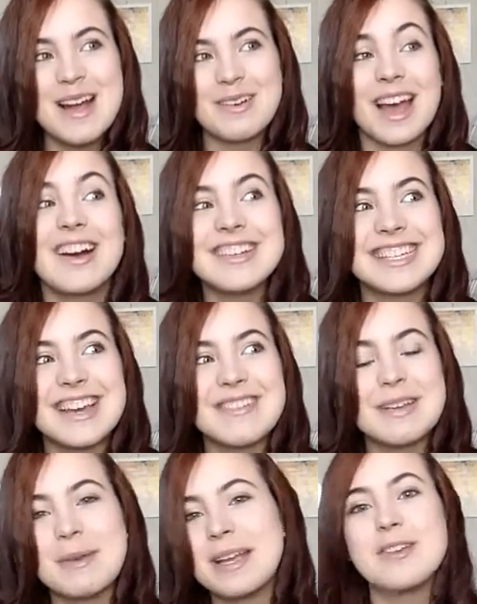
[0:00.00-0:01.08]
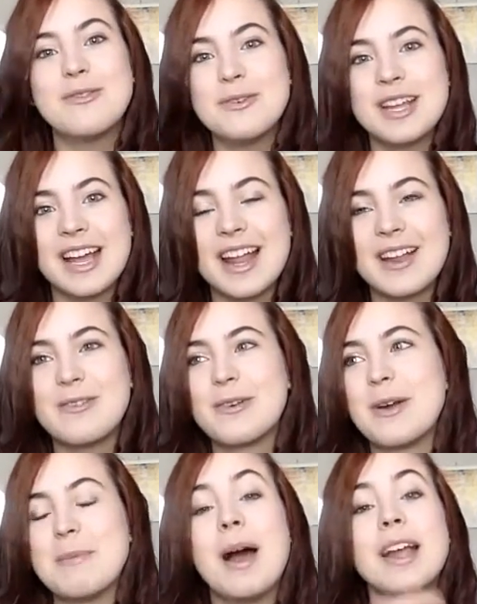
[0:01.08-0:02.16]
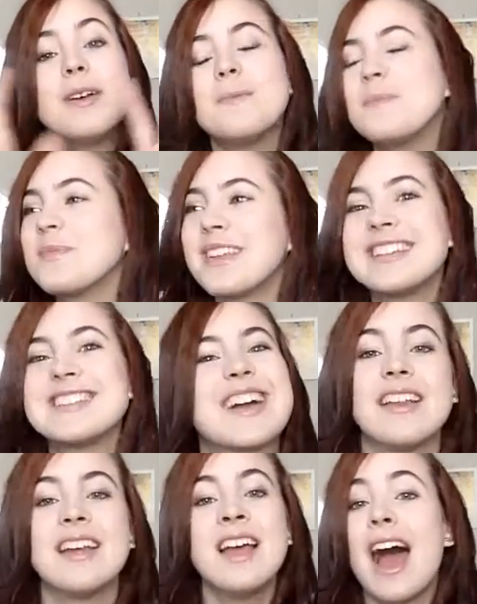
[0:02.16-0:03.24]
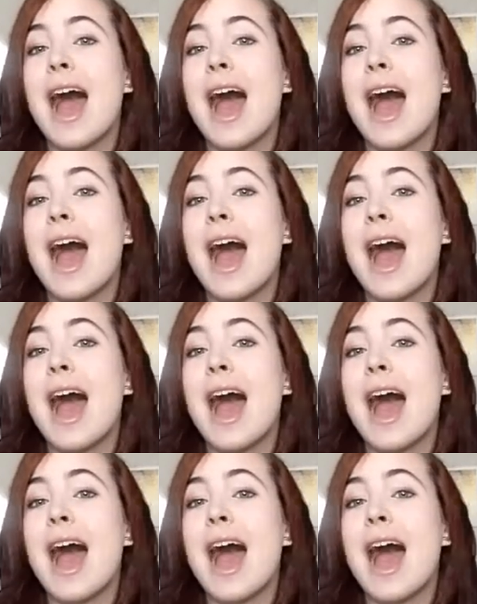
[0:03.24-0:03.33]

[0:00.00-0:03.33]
without giving me the furigana for it, but it's okay.